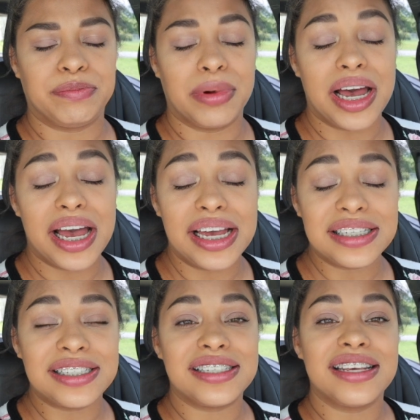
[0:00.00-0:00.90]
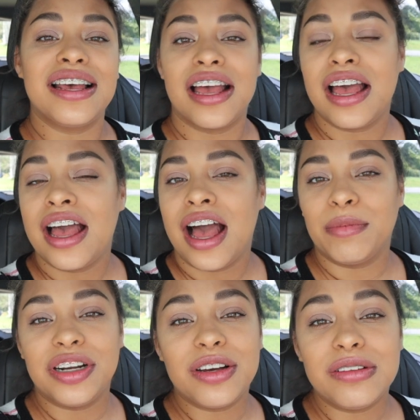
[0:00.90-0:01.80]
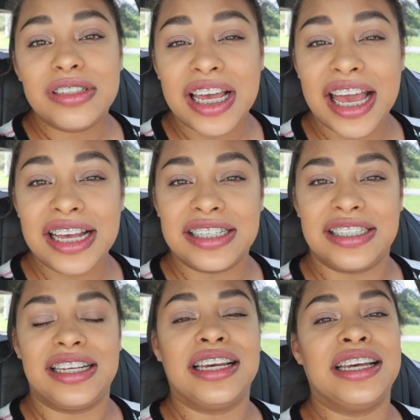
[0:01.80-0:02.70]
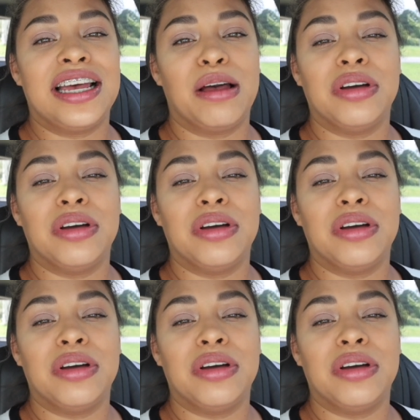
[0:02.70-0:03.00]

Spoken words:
But I'm gonna go taste it.